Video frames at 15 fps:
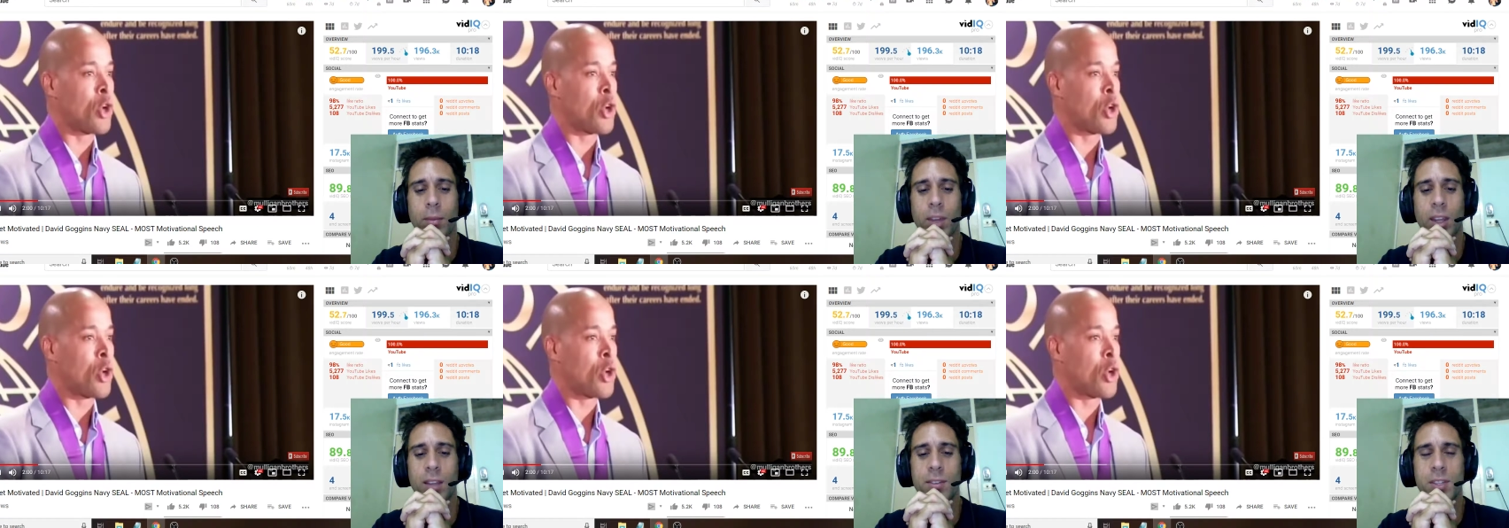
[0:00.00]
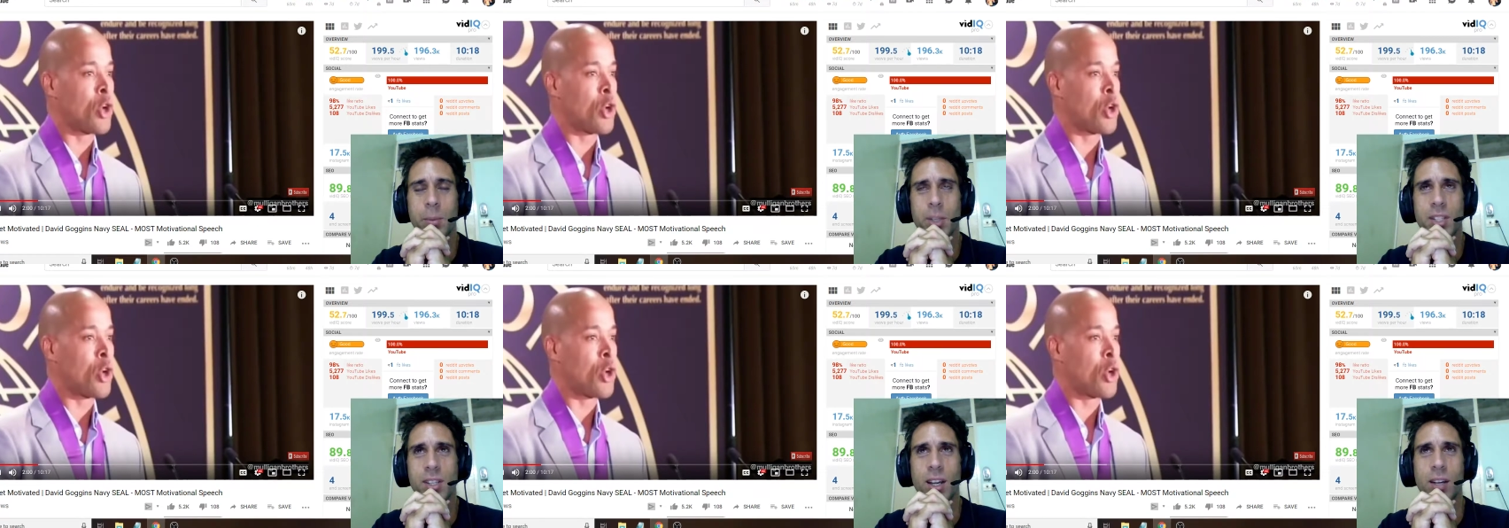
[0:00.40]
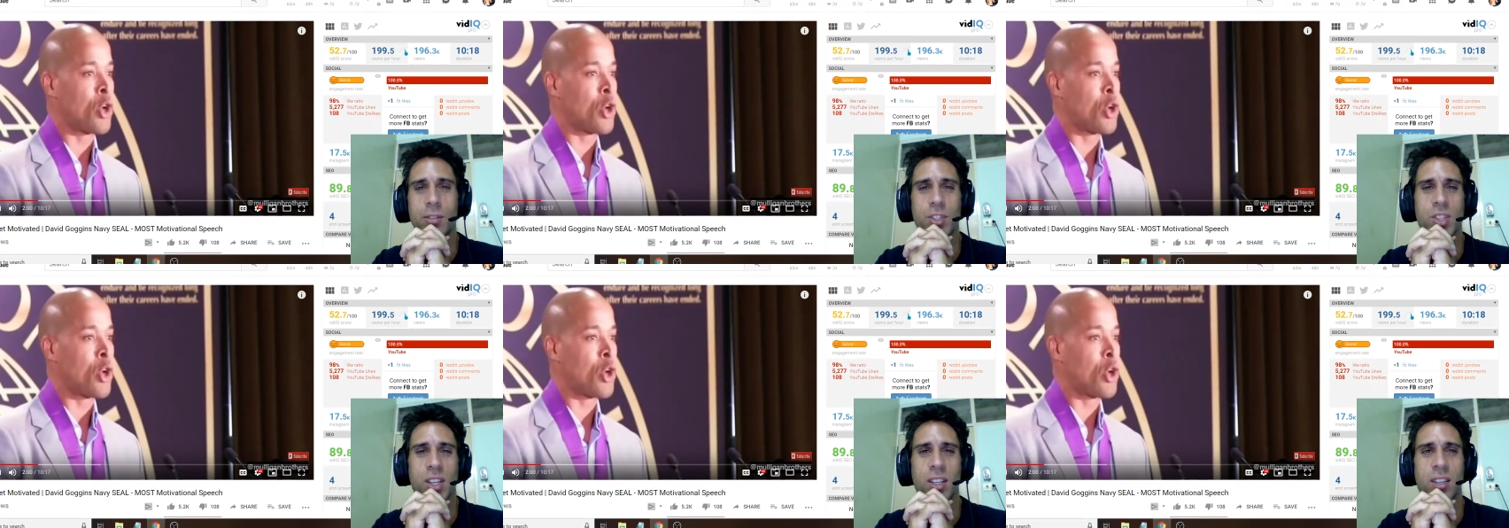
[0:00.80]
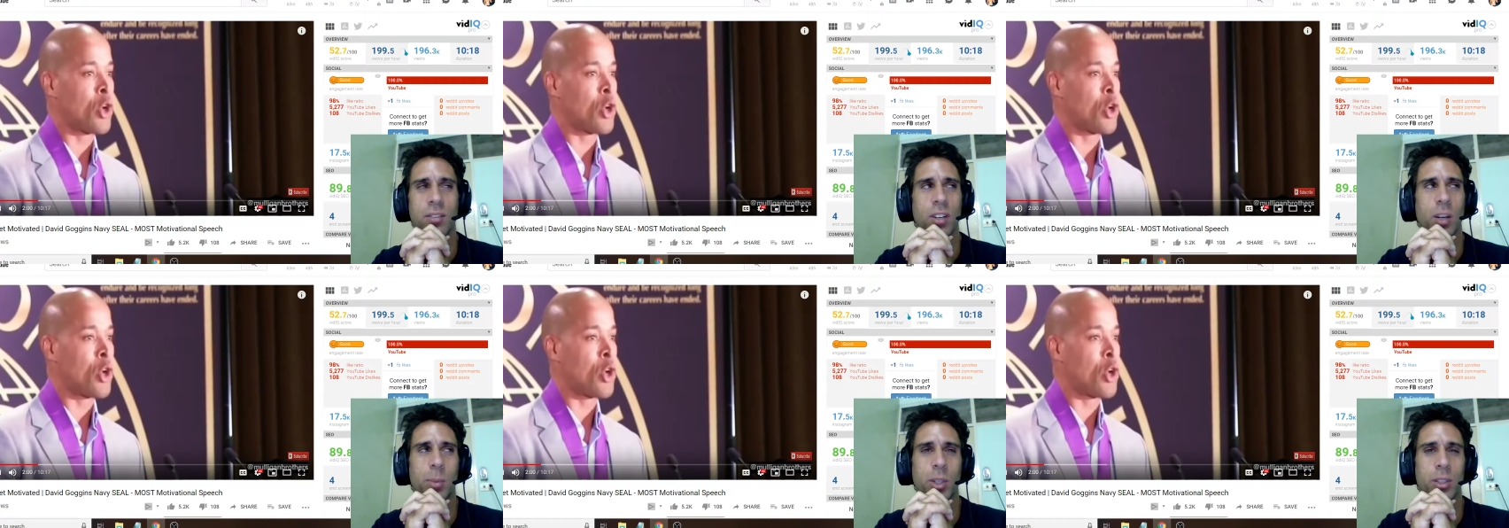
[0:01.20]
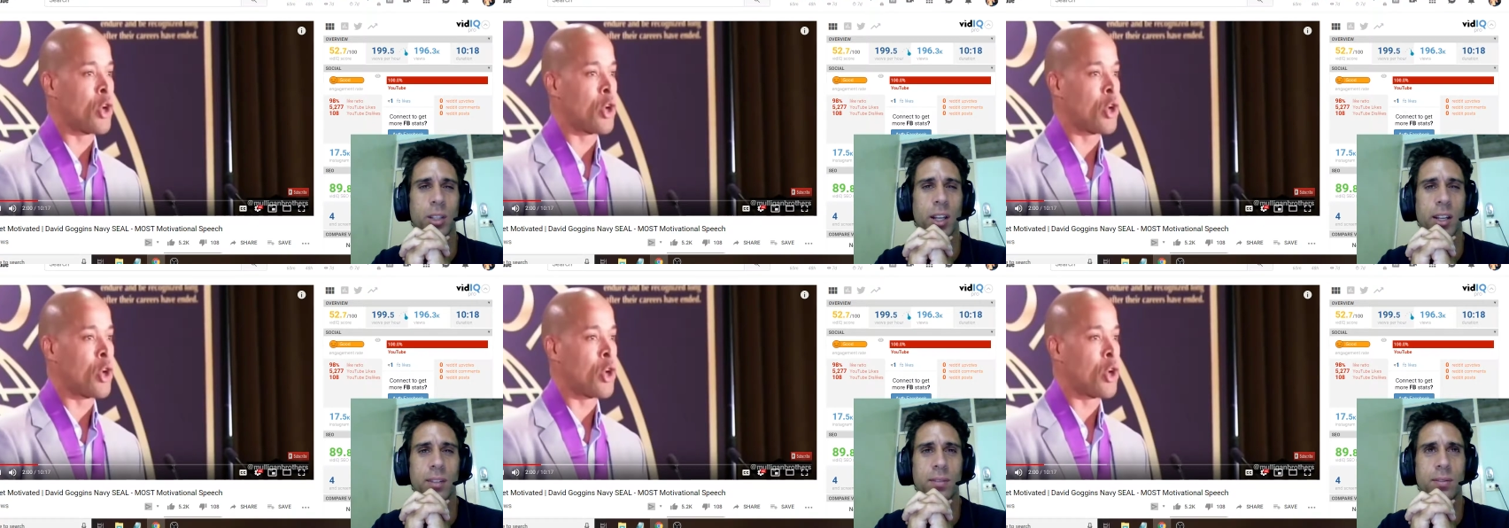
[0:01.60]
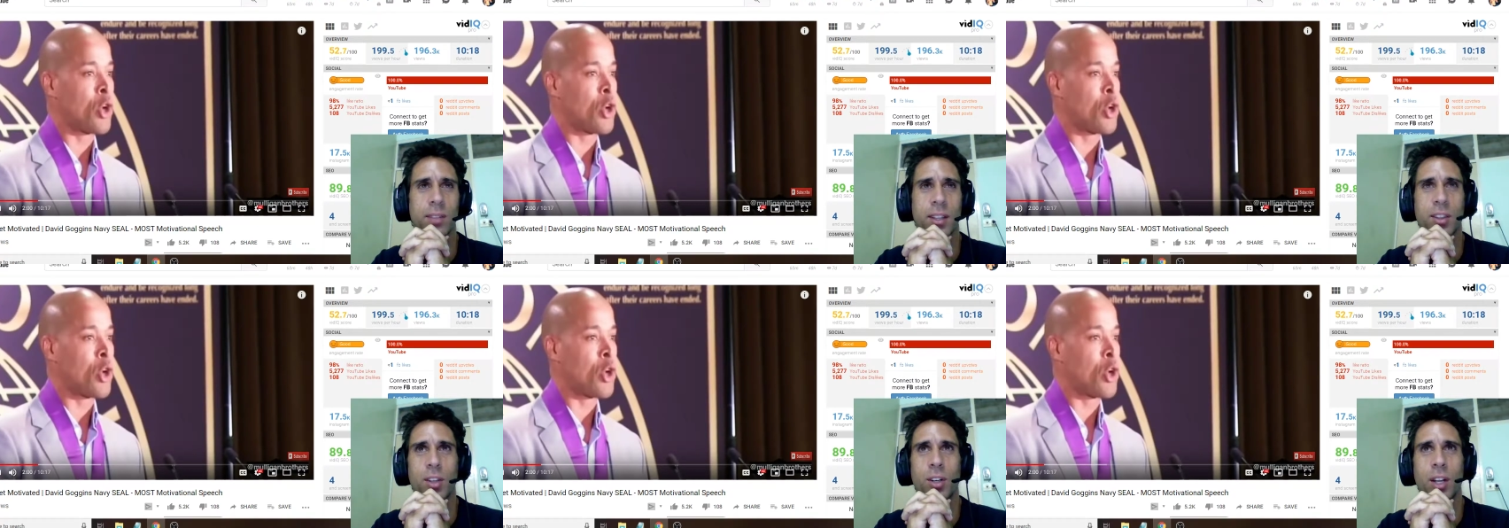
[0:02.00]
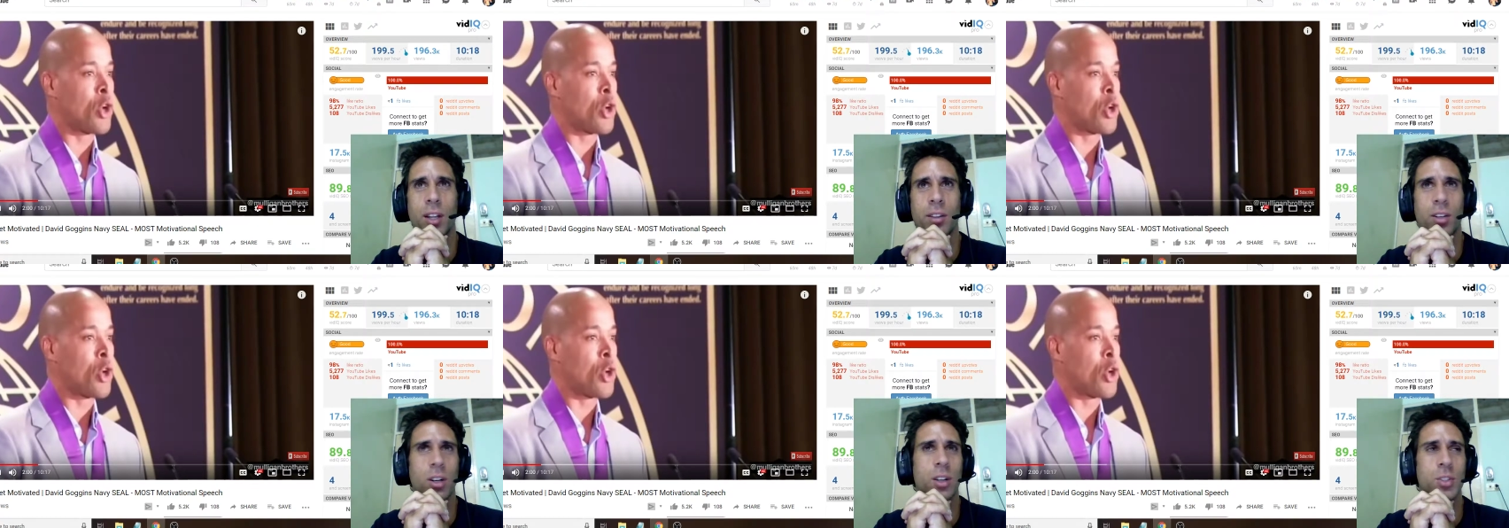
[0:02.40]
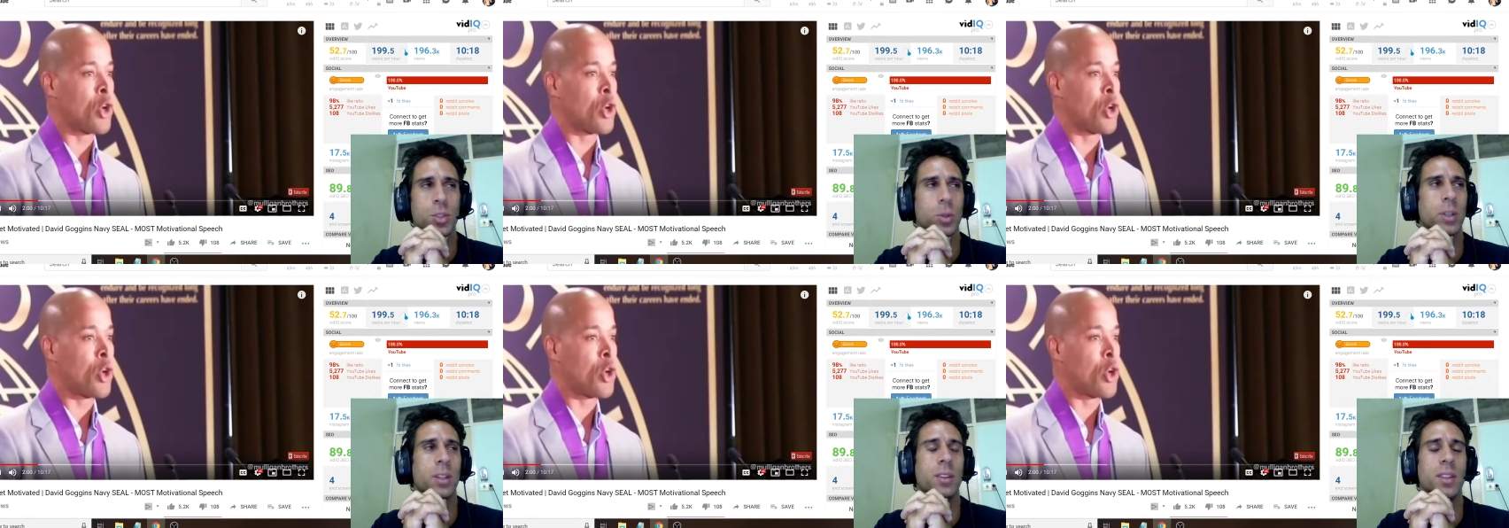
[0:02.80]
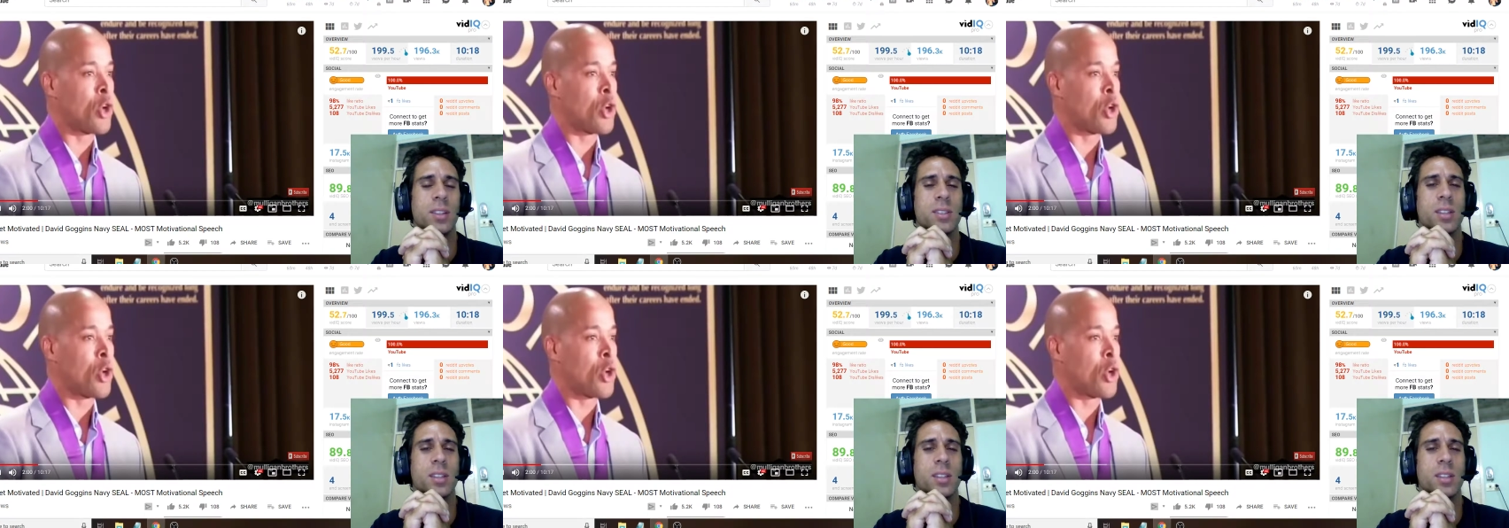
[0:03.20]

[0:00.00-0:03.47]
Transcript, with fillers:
Speaker 1: if somebody's kind of just like given up on life, like they're not they're not doing the things that